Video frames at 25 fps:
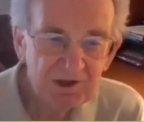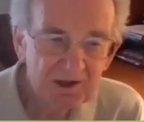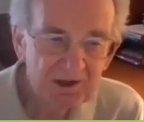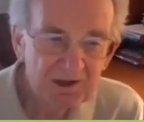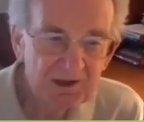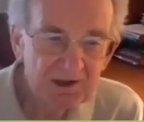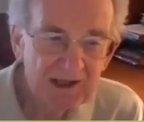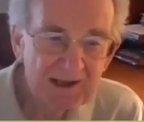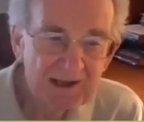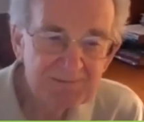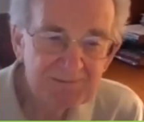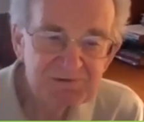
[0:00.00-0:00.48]

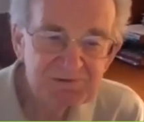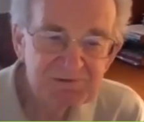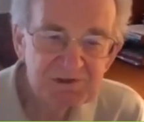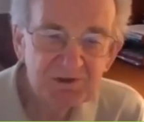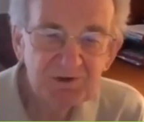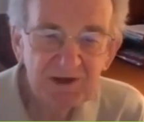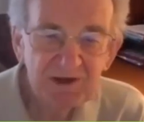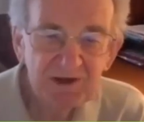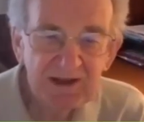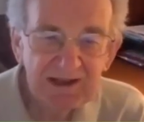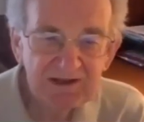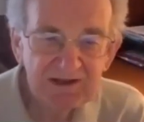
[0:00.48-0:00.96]
Absolute
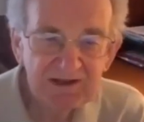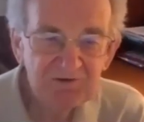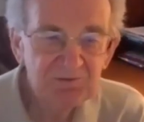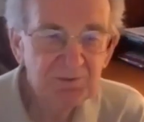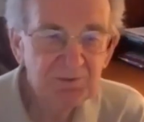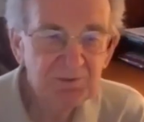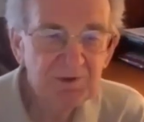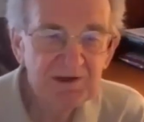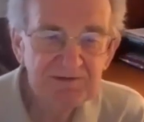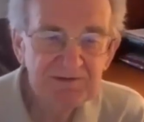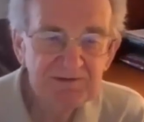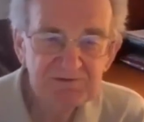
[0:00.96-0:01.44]
lack of
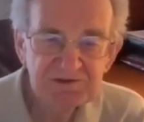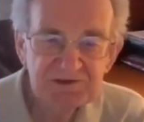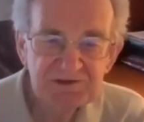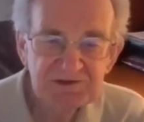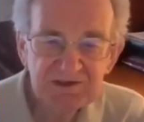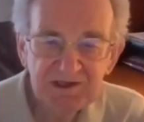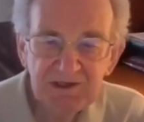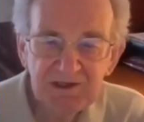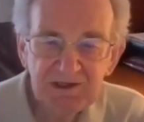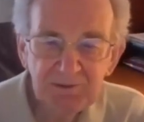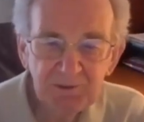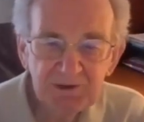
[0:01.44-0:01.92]
privacy.
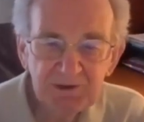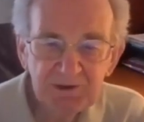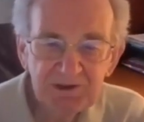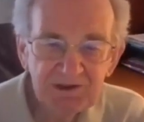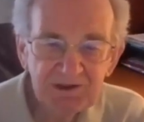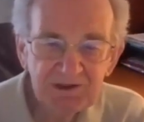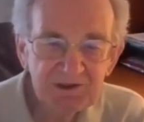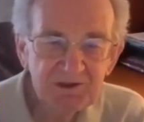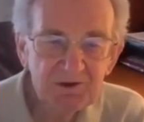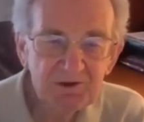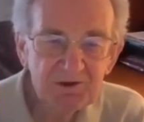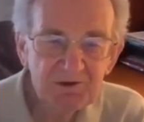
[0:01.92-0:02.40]
Anybody can
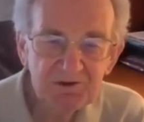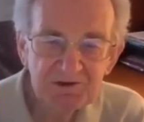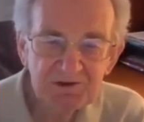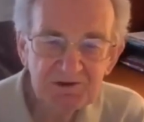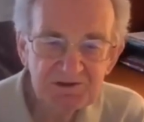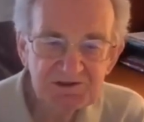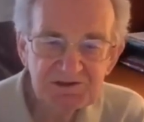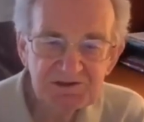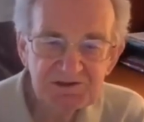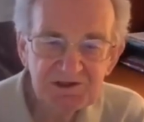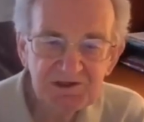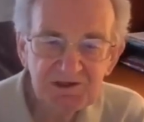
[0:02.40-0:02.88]
go to the
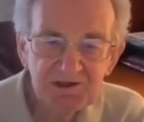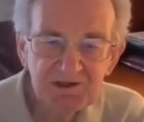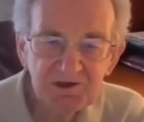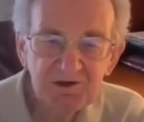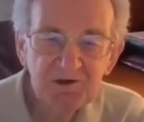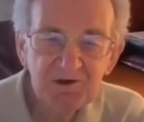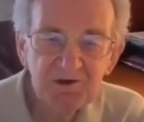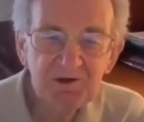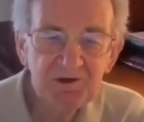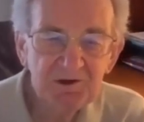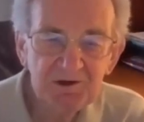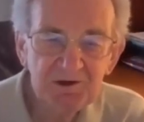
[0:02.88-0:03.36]
city
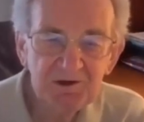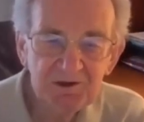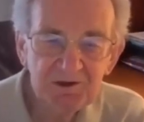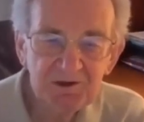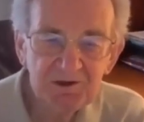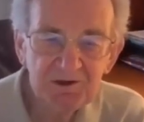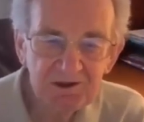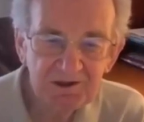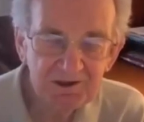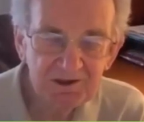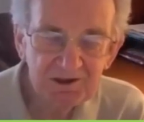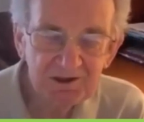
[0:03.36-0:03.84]
hall and
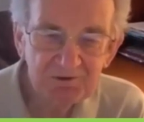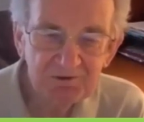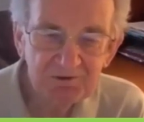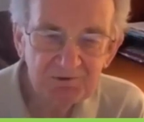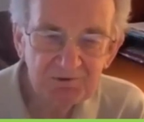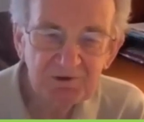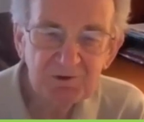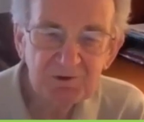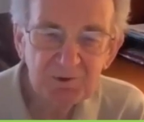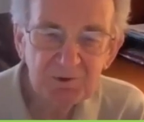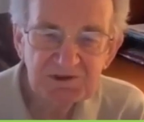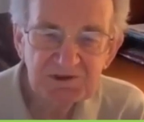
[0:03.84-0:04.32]

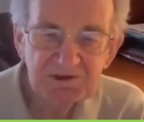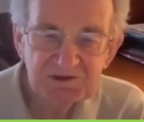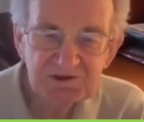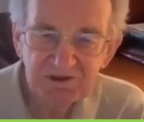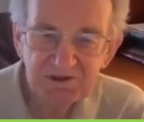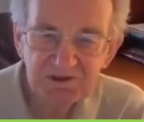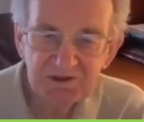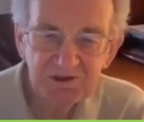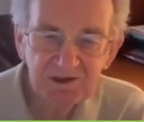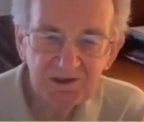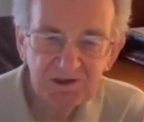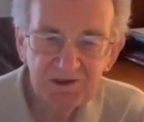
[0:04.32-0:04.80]
request
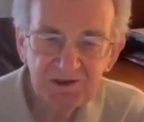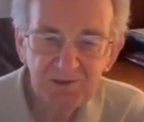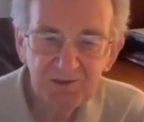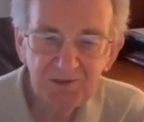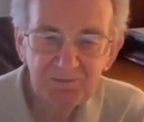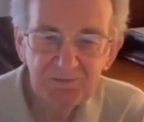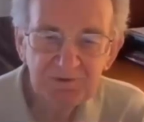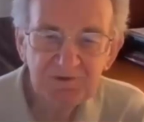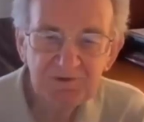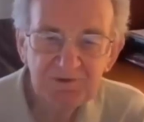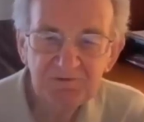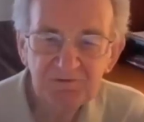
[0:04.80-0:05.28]
a copy
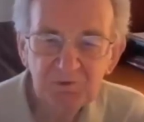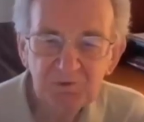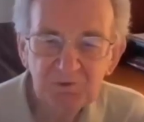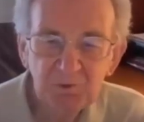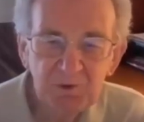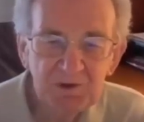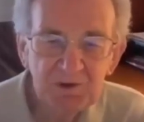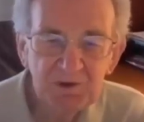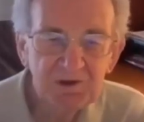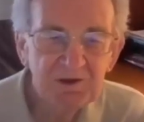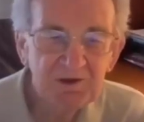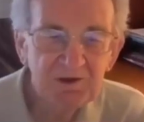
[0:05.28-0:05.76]
of the
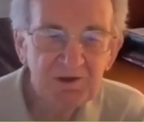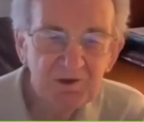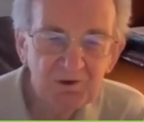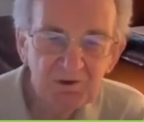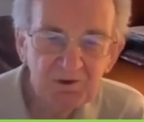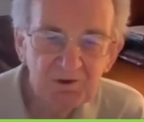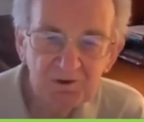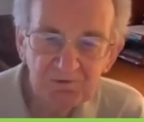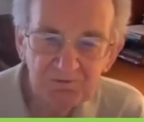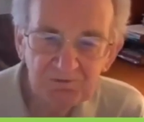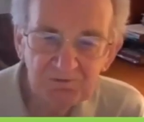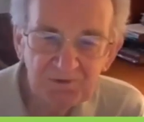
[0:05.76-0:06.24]
will and
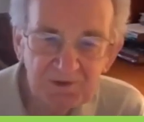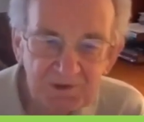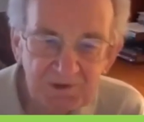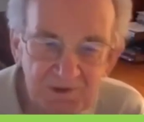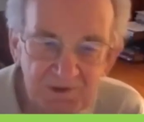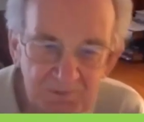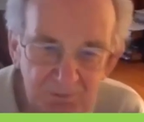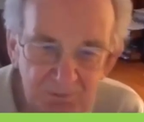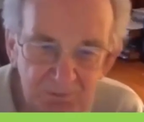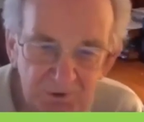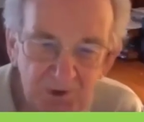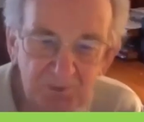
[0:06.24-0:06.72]
all of the
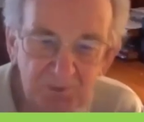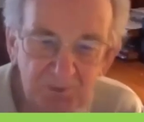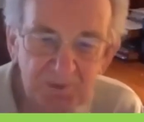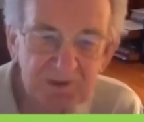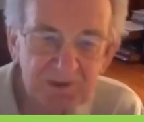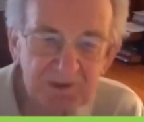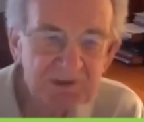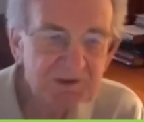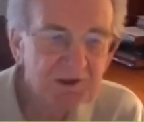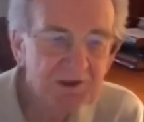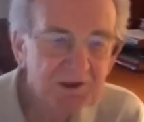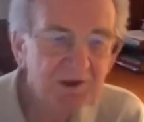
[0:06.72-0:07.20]
probate
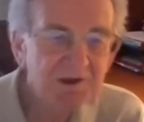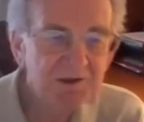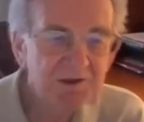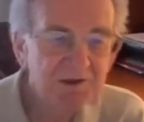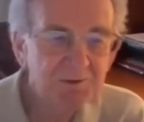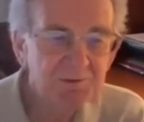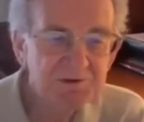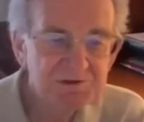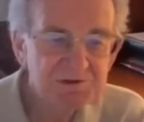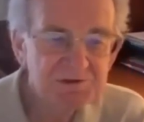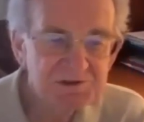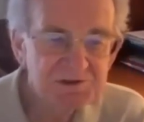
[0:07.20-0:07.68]

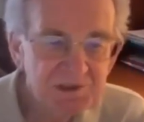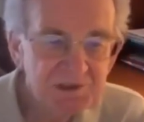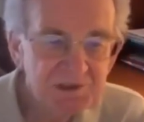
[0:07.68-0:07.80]
documents.